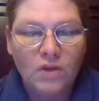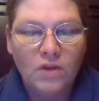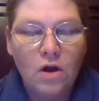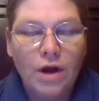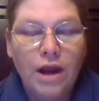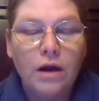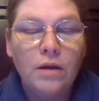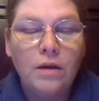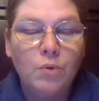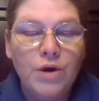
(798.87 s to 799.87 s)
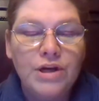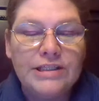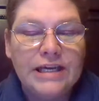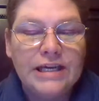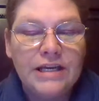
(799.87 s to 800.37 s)
Okay, number 1
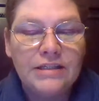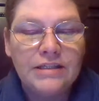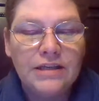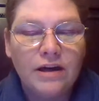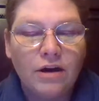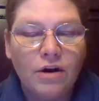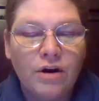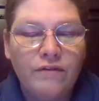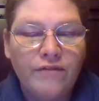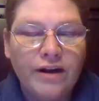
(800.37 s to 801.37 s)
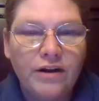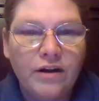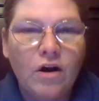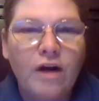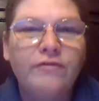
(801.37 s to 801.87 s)
is getting sick or
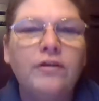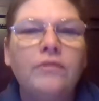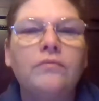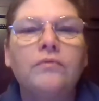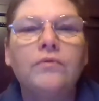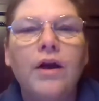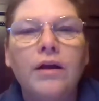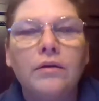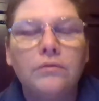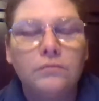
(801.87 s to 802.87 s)
infected often, right?